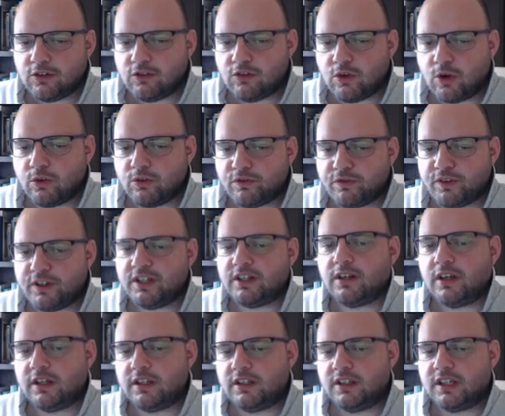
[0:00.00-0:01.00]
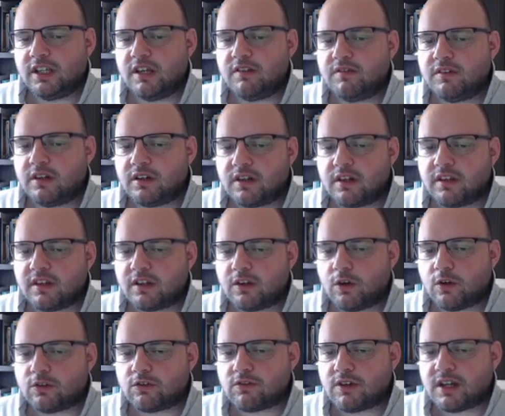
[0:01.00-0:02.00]
Don't feel like you're giving another
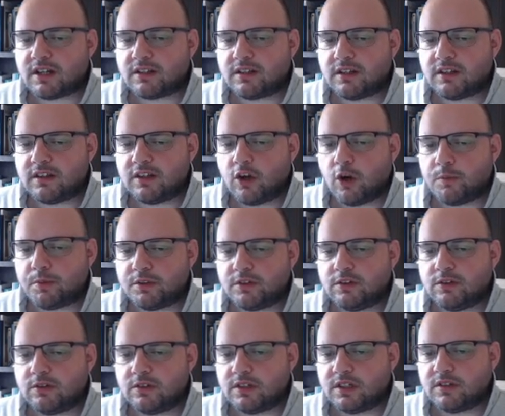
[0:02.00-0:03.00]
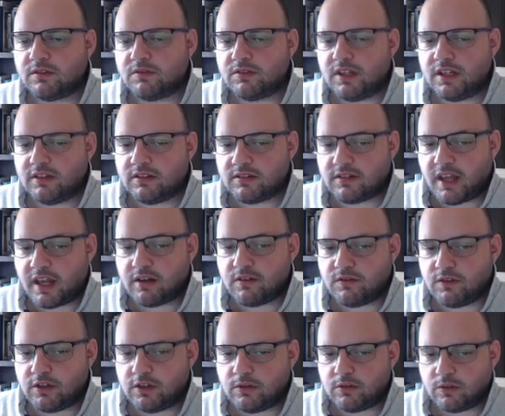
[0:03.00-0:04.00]
contractor the opportunity instead
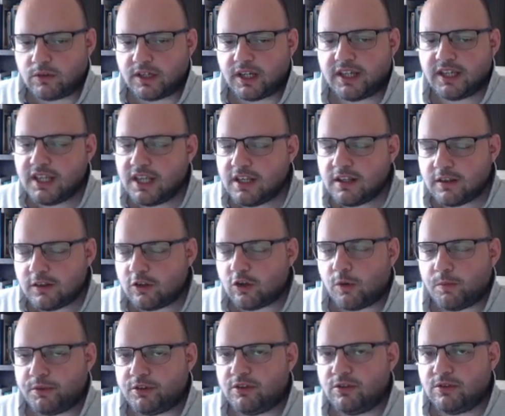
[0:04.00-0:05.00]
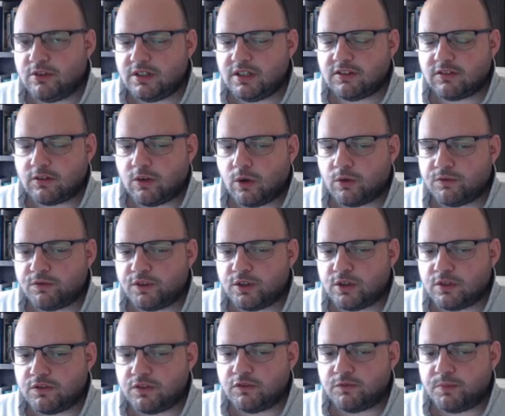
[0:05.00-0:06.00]
of you, okay? The opportunity is gone for
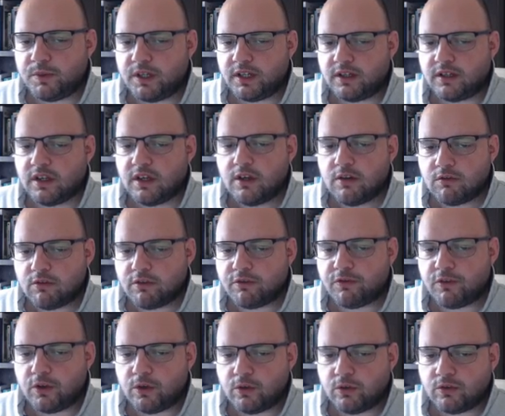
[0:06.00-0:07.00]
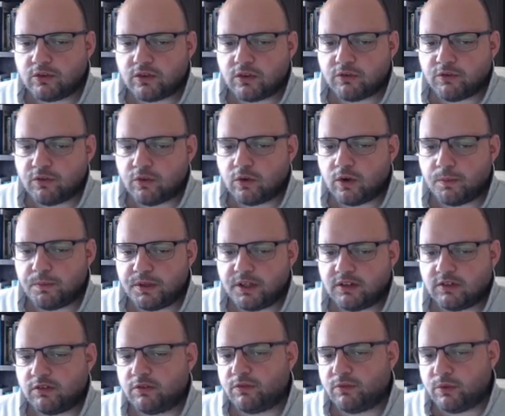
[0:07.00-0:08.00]
you if you've been refused for a
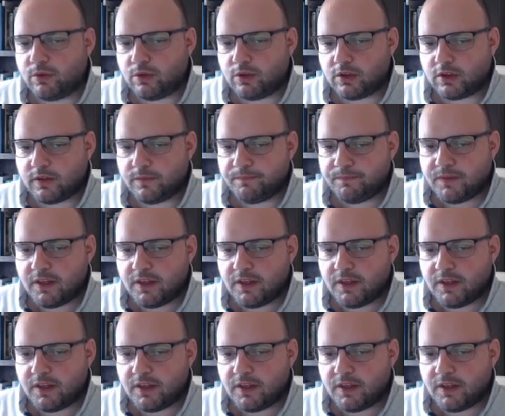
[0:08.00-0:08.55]
piece of work.